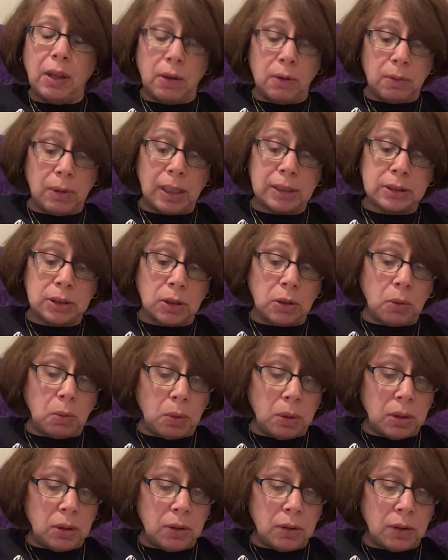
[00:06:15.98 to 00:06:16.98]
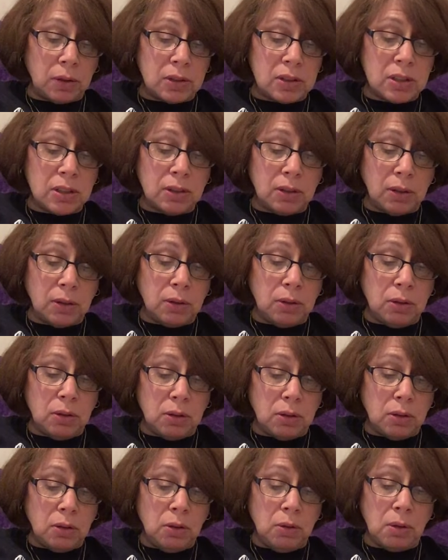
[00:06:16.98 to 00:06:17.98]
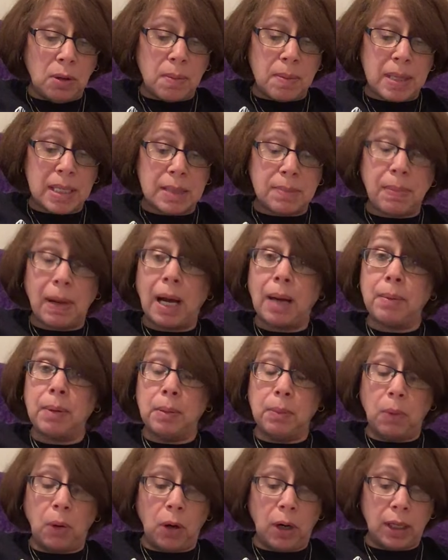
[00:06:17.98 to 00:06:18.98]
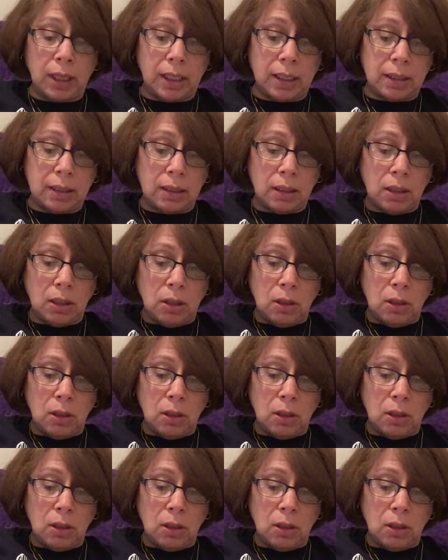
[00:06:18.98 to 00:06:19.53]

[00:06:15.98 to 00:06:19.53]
The rest of the world still knew him as Bobby Morgan.